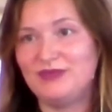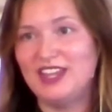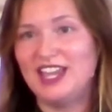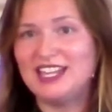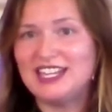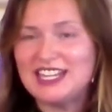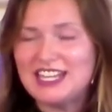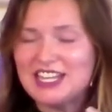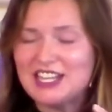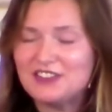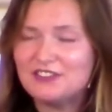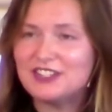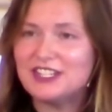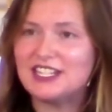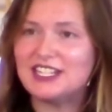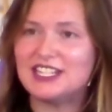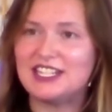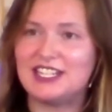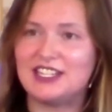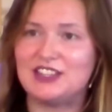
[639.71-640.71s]
And
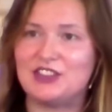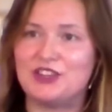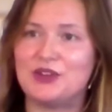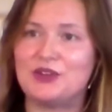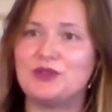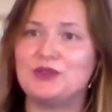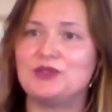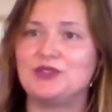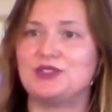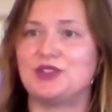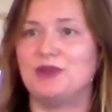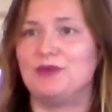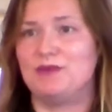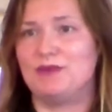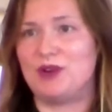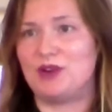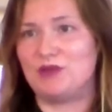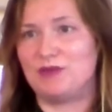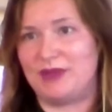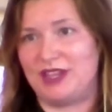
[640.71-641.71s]
even in those
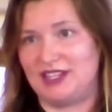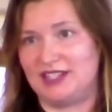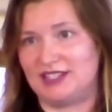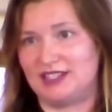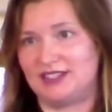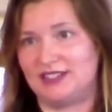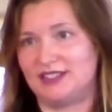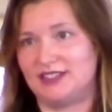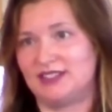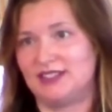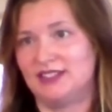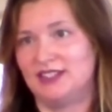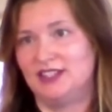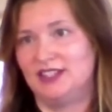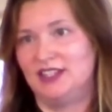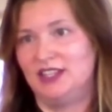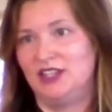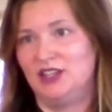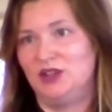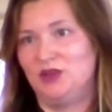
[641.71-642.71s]
moments,
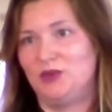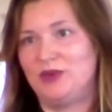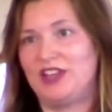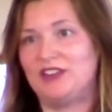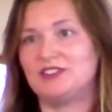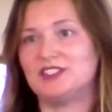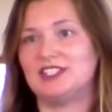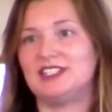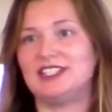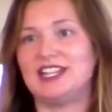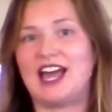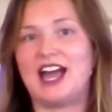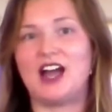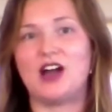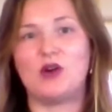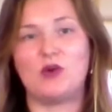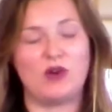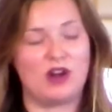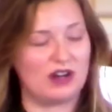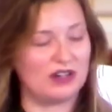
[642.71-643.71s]
we have to
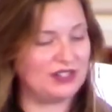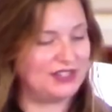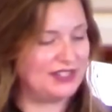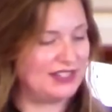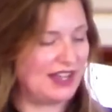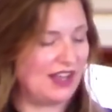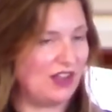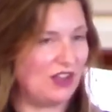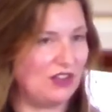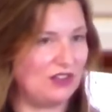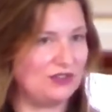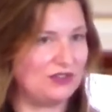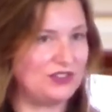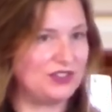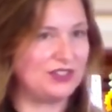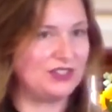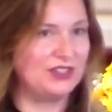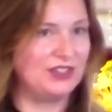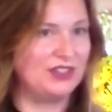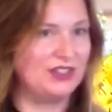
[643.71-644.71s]
allow
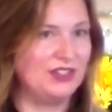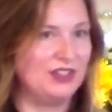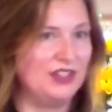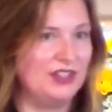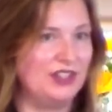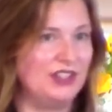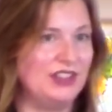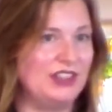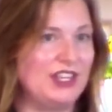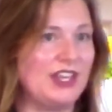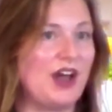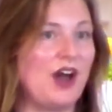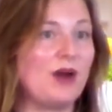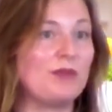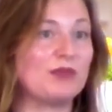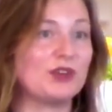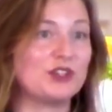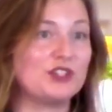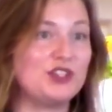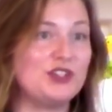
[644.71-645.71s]
ourselves the
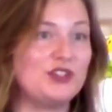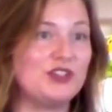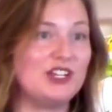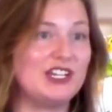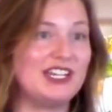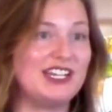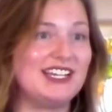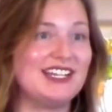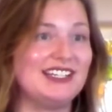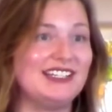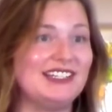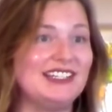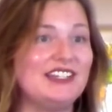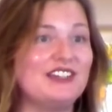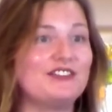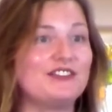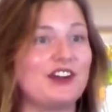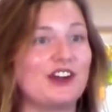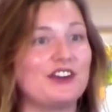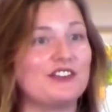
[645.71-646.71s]
opportunity to
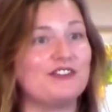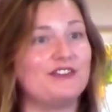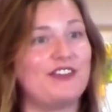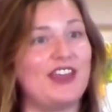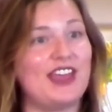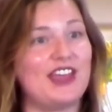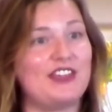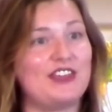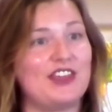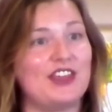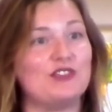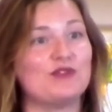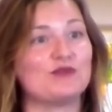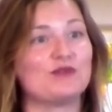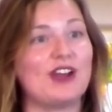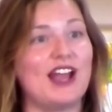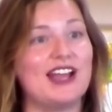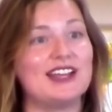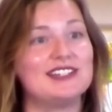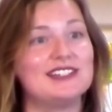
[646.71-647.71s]
live our faith and
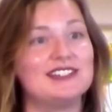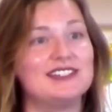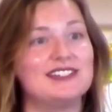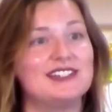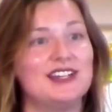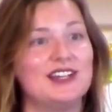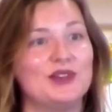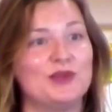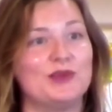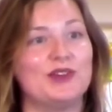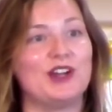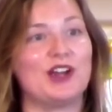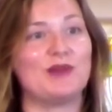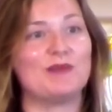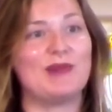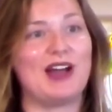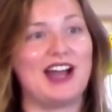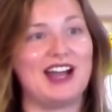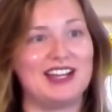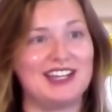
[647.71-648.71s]
rest when our
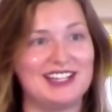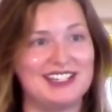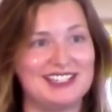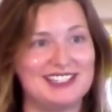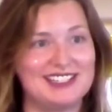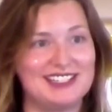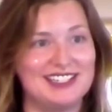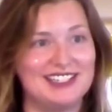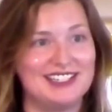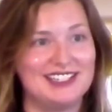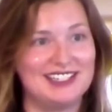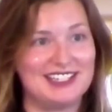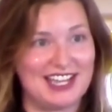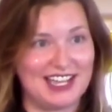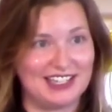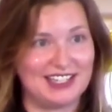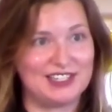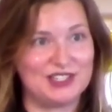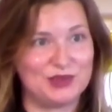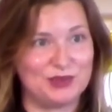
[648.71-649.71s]
bodies
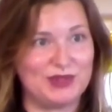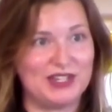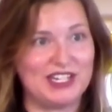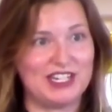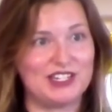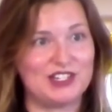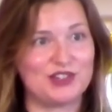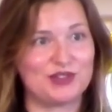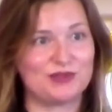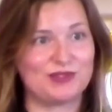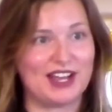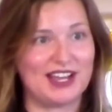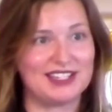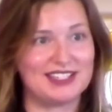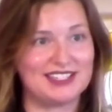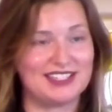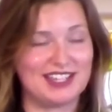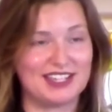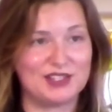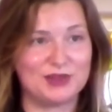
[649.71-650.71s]
tell us we need to
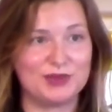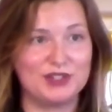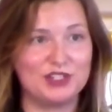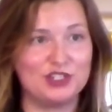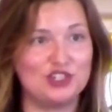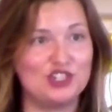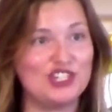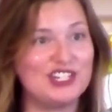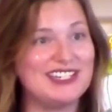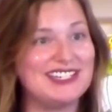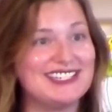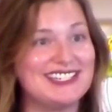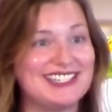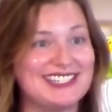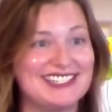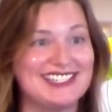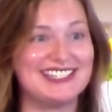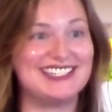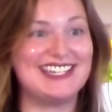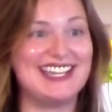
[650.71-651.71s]
rest. That's what
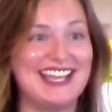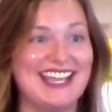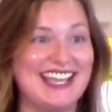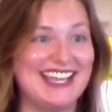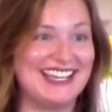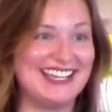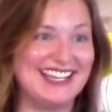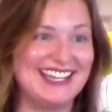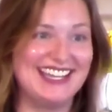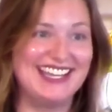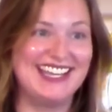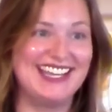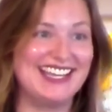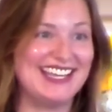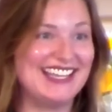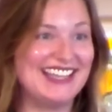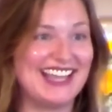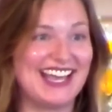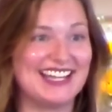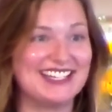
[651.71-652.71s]
Jesus did
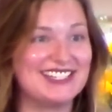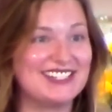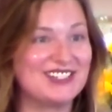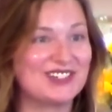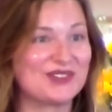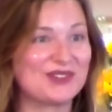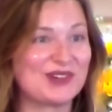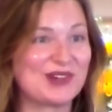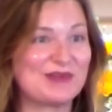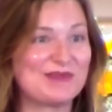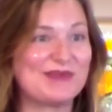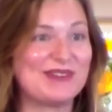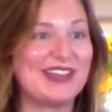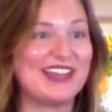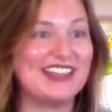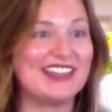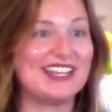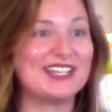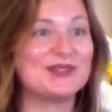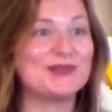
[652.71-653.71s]
in that storm,
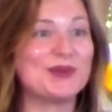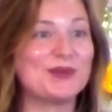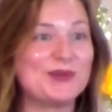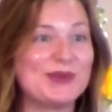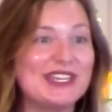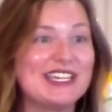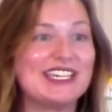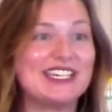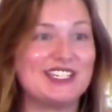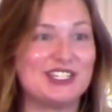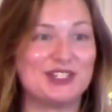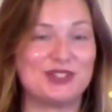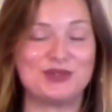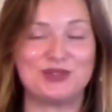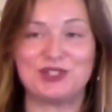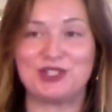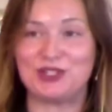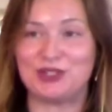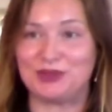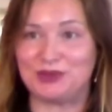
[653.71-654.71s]
and that's what we can do
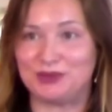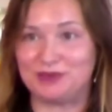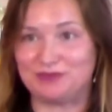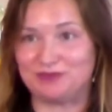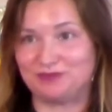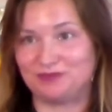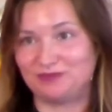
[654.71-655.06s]
too.